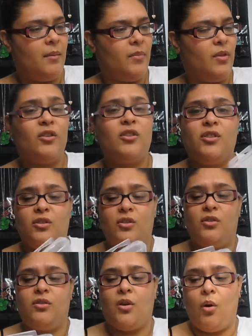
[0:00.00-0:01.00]
they're
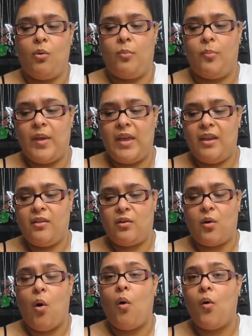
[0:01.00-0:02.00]
so big.
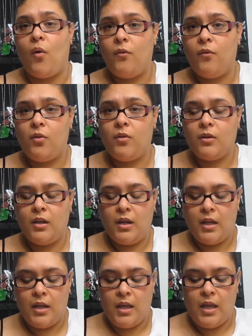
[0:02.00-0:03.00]
They're oval,
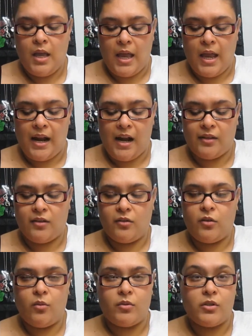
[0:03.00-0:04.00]
and I thought
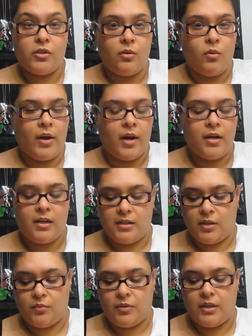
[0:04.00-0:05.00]
they were square because
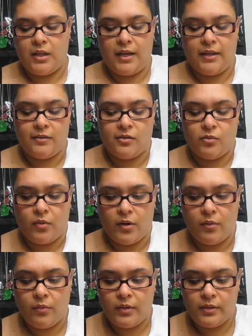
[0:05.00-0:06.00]
I really like the
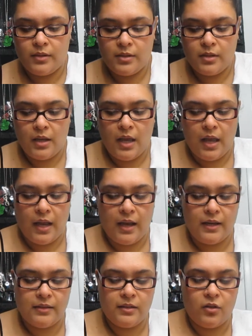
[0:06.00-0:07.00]
square ones.
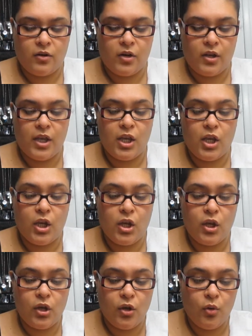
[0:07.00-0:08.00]
And they're
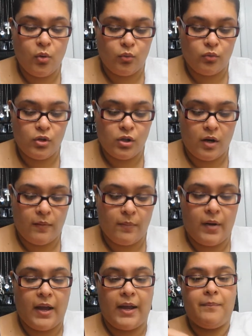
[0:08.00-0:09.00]
huge on
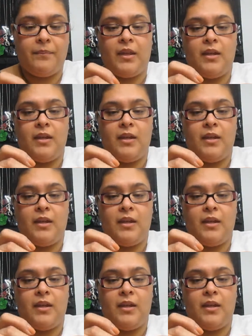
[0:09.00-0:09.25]
my,